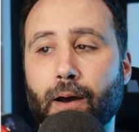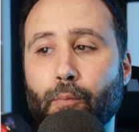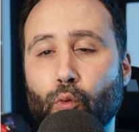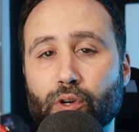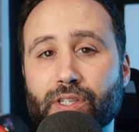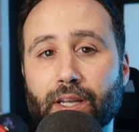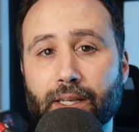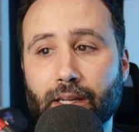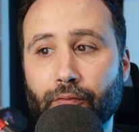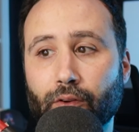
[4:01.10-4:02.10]
Or said
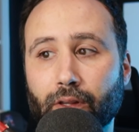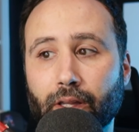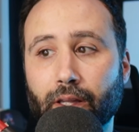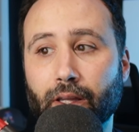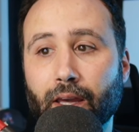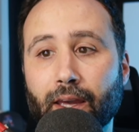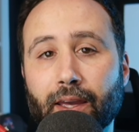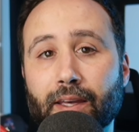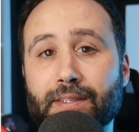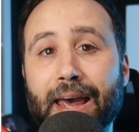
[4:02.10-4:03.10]
differently,
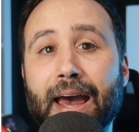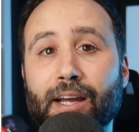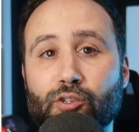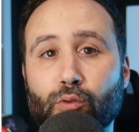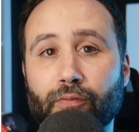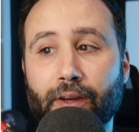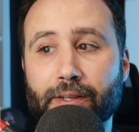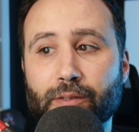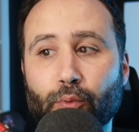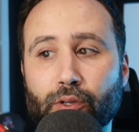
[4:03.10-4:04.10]
his actual
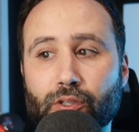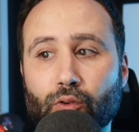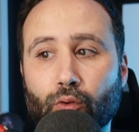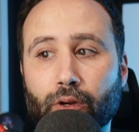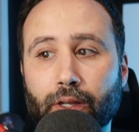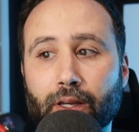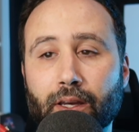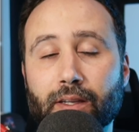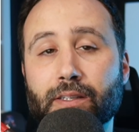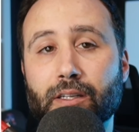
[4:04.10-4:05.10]
fantasy point scoring
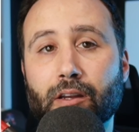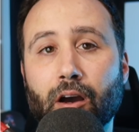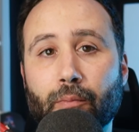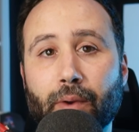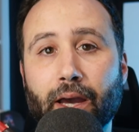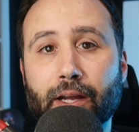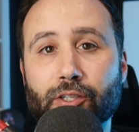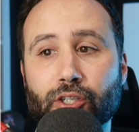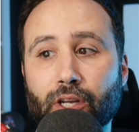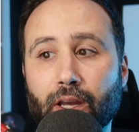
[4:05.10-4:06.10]
did not
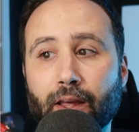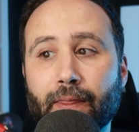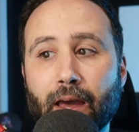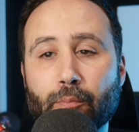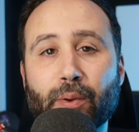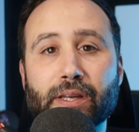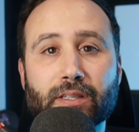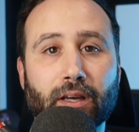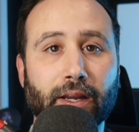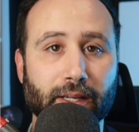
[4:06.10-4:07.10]
match that
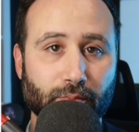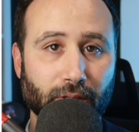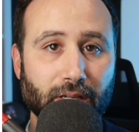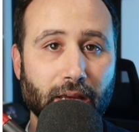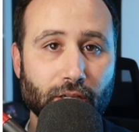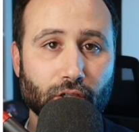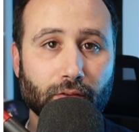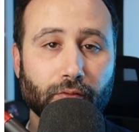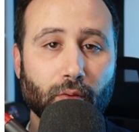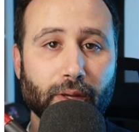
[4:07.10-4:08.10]
baseline expectation
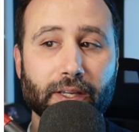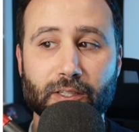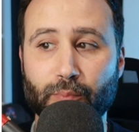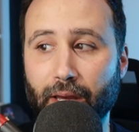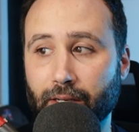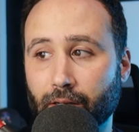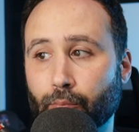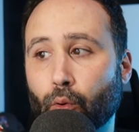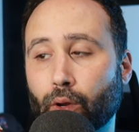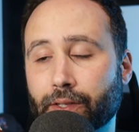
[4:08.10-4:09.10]
from expected
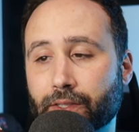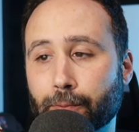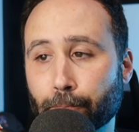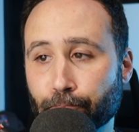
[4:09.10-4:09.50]
points.